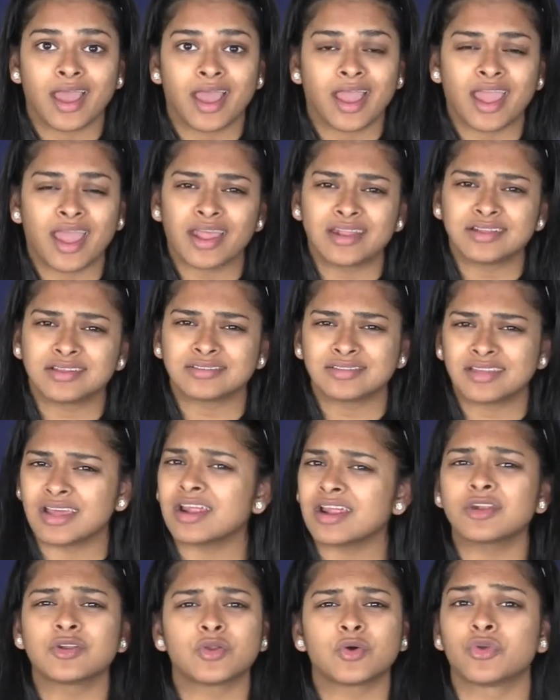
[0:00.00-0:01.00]
And
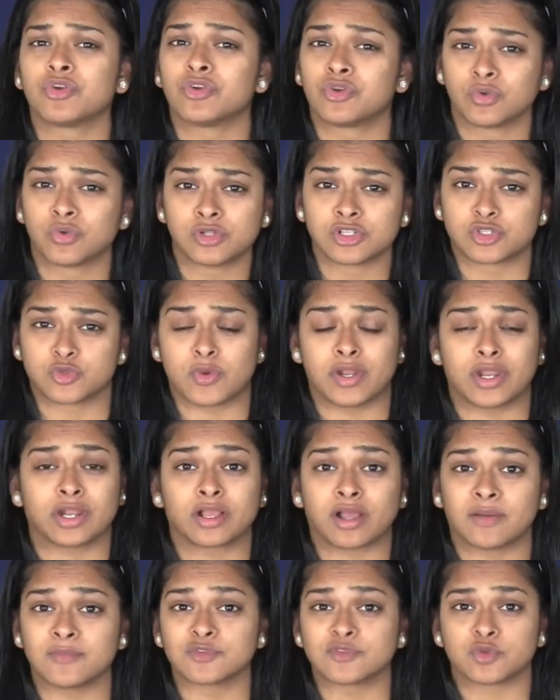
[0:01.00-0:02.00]
there are no rules when it
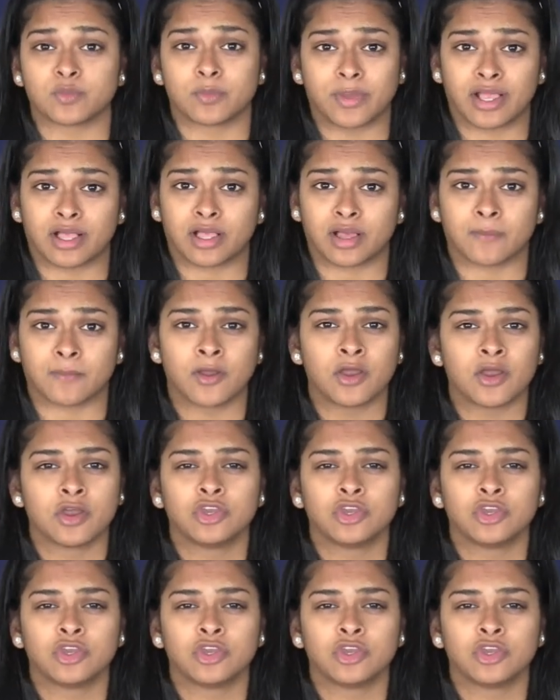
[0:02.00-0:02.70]
comes to makeup.